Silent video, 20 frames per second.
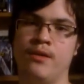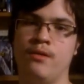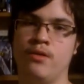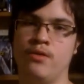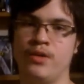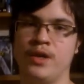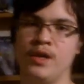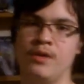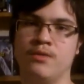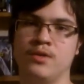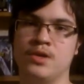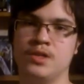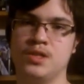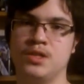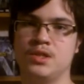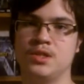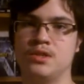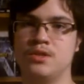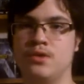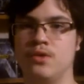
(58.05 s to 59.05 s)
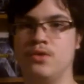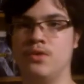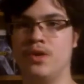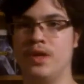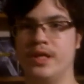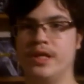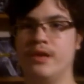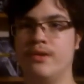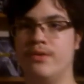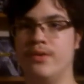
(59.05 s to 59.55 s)
everything was cool
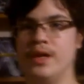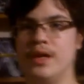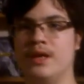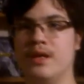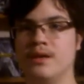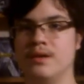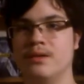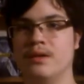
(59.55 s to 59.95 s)
and everything